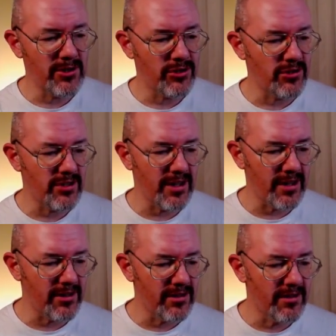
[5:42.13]
It's just
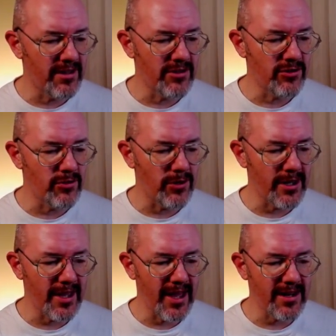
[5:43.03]
like
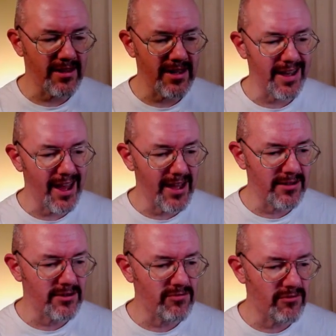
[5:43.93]
installing anything
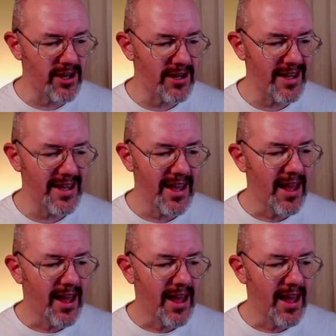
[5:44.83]
else, really.